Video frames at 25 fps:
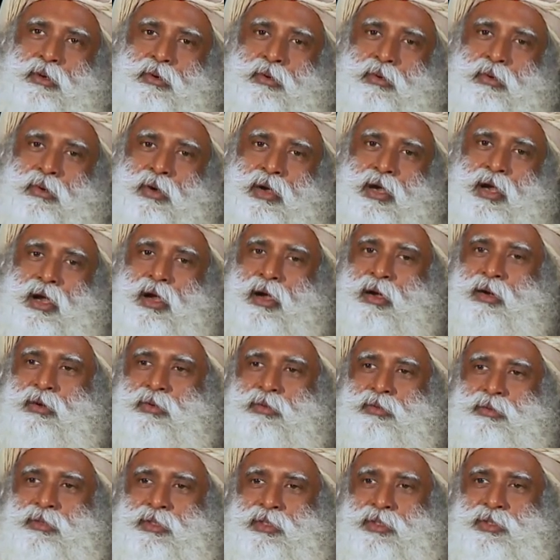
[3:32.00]
know
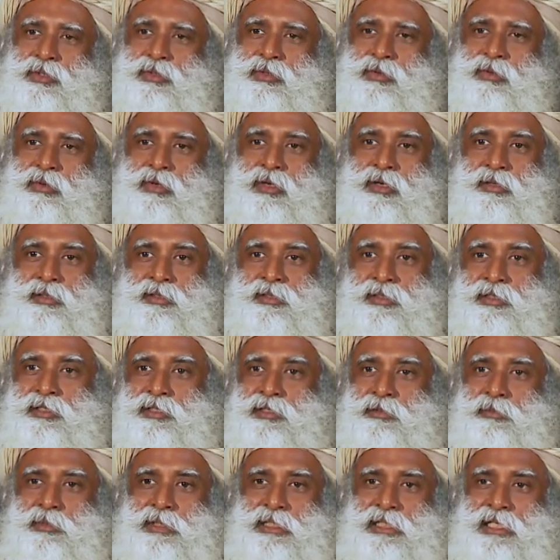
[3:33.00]
how this solar
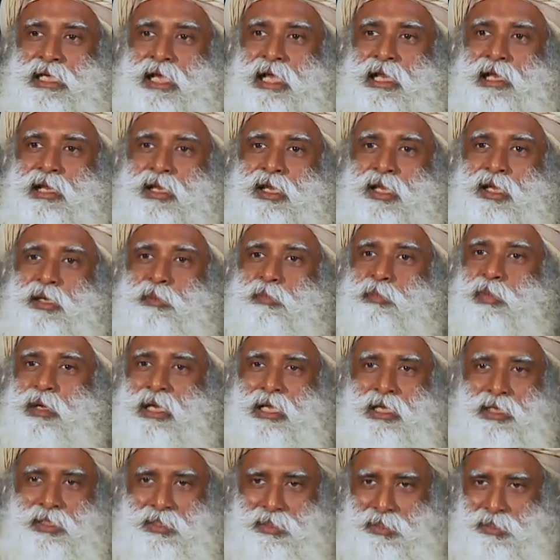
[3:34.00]
system is held in
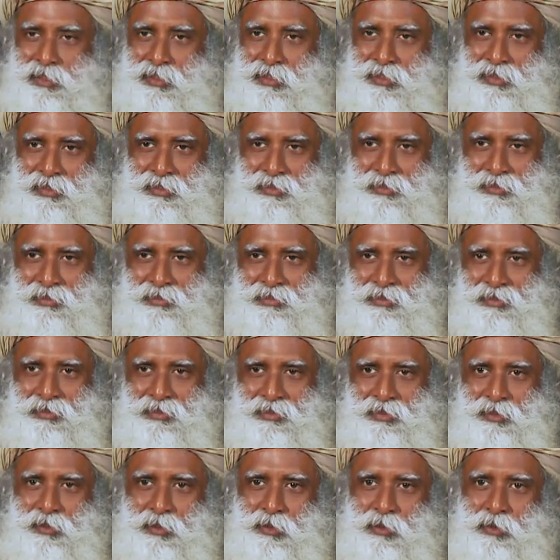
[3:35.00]
place.
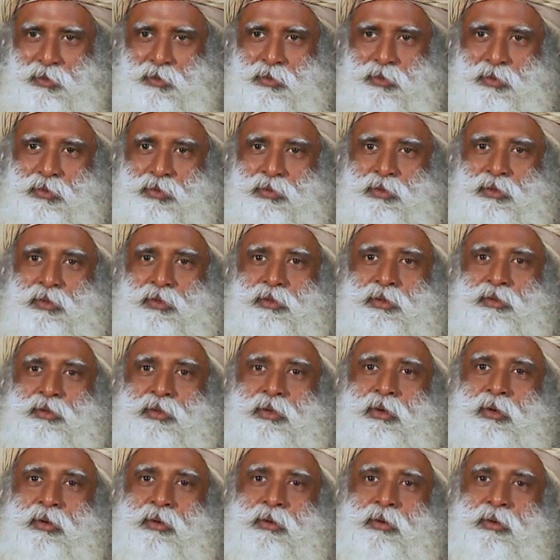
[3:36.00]
You do not
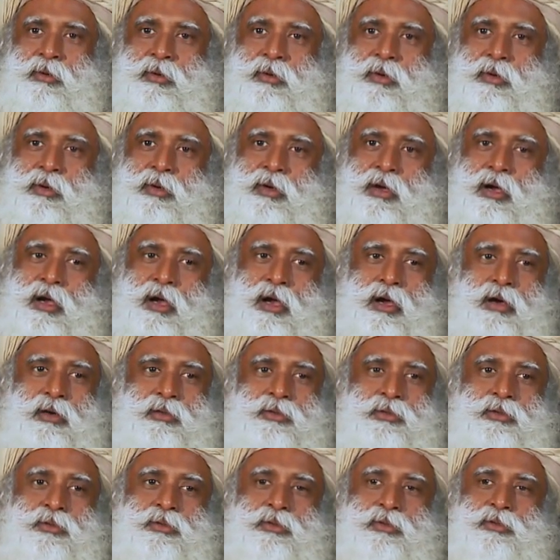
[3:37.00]
know
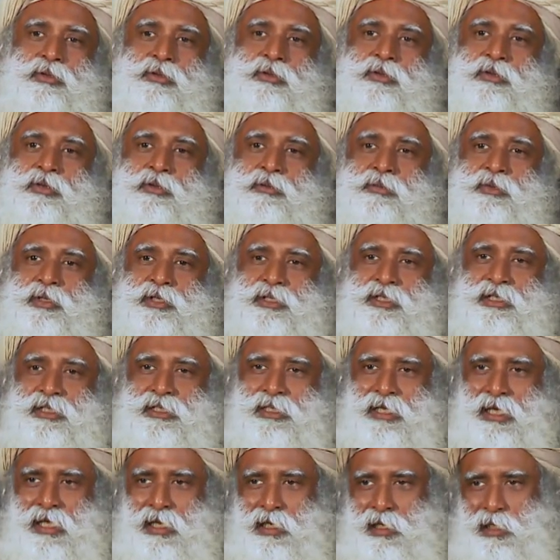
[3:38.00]
how the whole universe
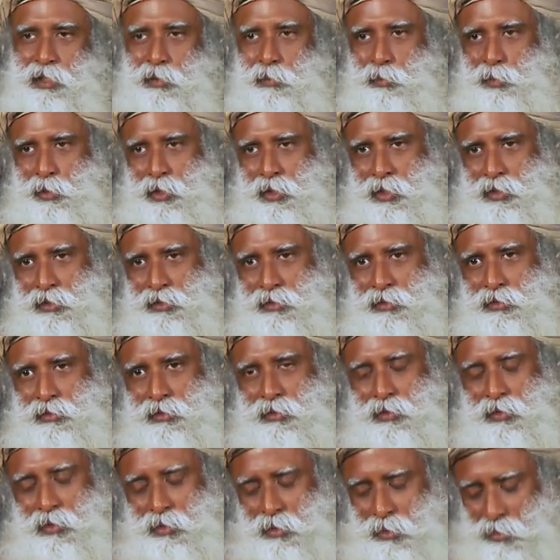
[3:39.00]
is held in
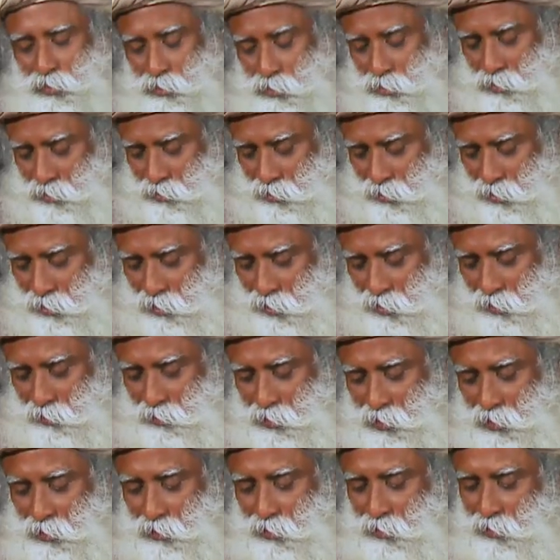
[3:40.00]
place. You do not
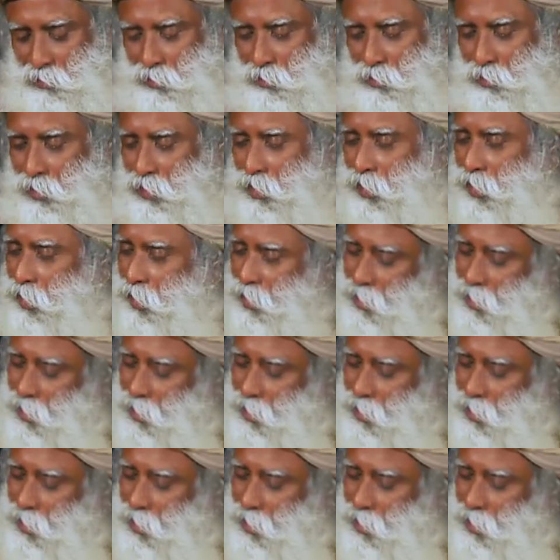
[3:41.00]
even know